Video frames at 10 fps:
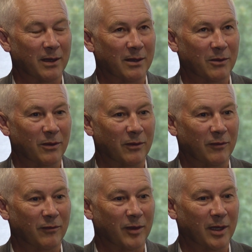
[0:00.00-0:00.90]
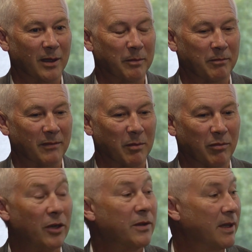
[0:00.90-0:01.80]
sort of
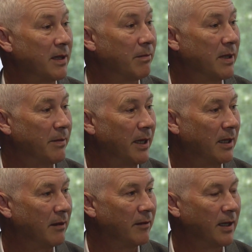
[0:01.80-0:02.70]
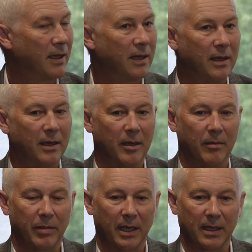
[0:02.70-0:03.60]
process perspective.
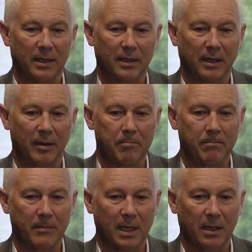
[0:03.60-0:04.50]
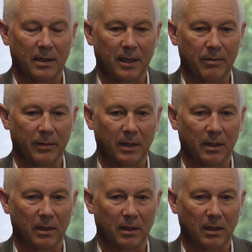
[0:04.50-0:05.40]
But assessment
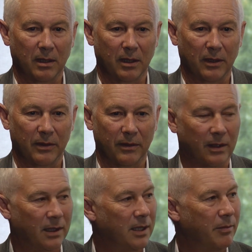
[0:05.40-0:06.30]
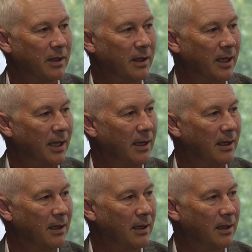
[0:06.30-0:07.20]
goes a lot deeper than that,
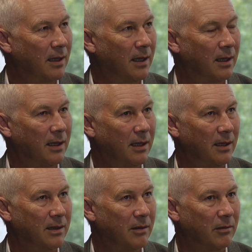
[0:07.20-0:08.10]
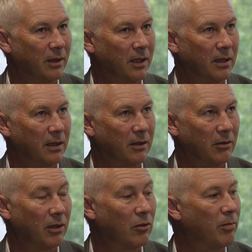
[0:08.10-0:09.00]
in that it's a really
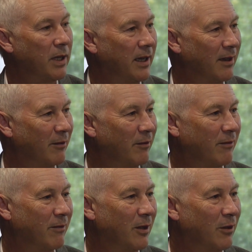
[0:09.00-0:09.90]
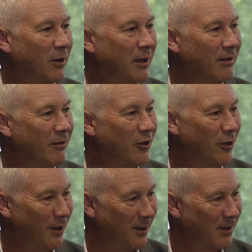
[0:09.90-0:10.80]
critical part of the learning
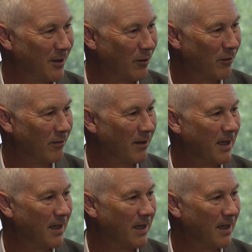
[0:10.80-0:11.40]
journey itself.